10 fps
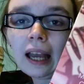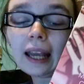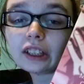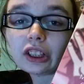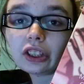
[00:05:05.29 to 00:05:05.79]

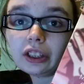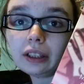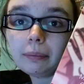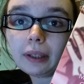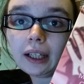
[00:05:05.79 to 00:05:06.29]
it's
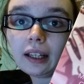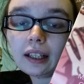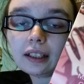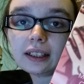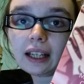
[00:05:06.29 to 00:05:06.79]
good, but
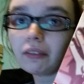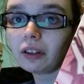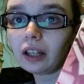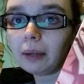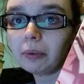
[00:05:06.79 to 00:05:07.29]
the Save the
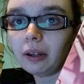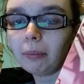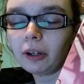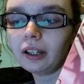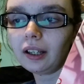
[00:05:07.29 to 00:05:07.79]
Library
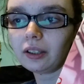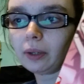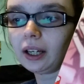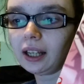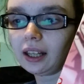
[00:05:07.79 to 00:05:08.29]
part is
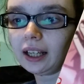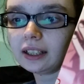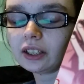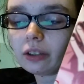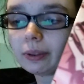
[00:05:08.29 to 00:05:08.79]
why I liked
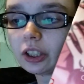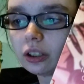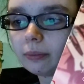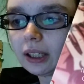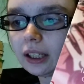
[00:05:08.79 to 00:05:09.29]
it so much
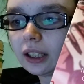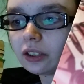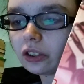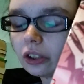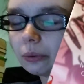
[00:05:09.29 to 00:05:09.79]
in the beginning,
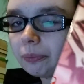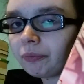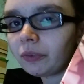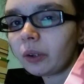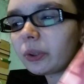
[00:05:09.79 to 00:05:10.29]
so
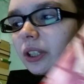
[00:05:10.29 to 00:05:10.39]
we'll